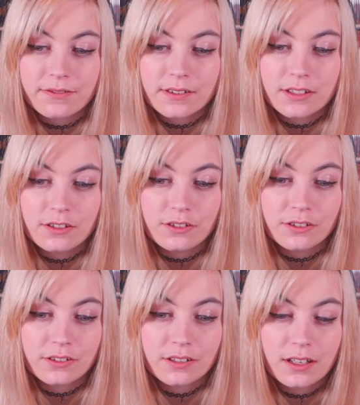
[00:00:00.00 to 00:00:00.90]
you
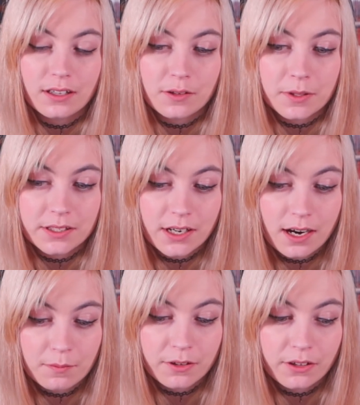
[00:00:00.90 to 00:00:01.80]
know a little bit of time
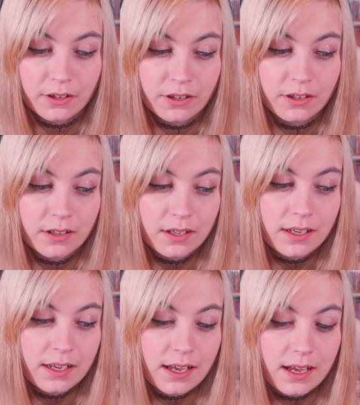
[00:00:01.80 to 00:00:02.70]
with her.
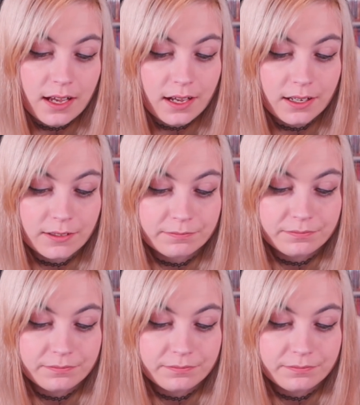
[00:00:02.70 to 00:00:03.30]
Um,